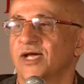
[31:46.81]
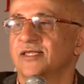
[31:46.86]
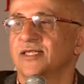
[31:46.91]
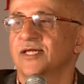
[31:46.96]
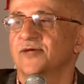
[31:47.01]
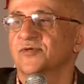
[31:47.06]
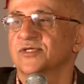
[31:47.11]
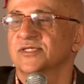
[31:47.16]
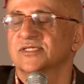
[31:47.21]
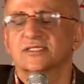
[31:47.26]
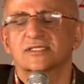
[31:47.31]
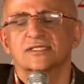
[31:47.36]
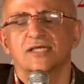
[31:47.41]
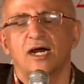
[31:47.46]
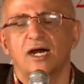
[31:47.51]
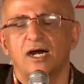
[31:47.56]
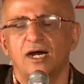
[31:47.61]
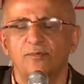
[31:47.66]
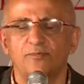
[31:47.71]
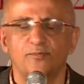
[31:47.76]
And there was
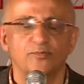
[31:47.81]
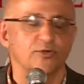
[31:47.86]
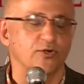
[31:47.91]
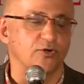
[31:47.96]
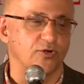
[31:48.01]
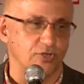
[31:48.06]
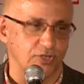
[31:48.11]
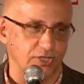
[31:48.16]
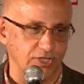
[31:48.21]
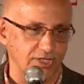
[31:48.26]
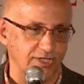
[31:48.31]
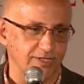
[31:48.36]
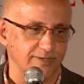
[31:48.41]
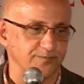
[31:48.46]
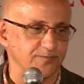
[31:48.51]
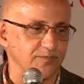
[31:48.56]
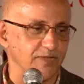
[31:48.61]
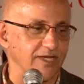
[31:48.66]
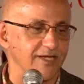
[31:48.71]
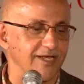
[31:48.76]
uproar.
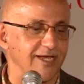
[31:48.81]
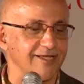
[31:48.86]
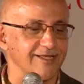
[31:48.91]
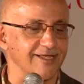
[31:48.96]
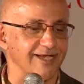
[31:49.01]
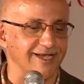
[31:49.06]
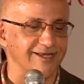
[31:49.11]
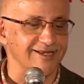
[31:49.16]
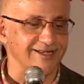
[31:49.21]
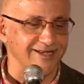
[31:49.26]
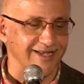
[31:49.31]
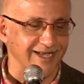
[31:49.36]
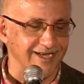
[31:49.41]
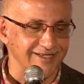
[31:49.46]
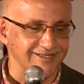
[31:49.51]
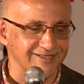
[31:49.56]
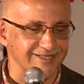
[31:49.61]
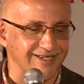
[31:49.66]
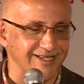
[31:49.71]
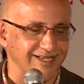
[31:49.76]
And I, I
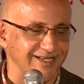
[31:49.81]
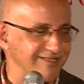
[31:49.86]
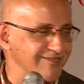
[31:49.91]
realized that,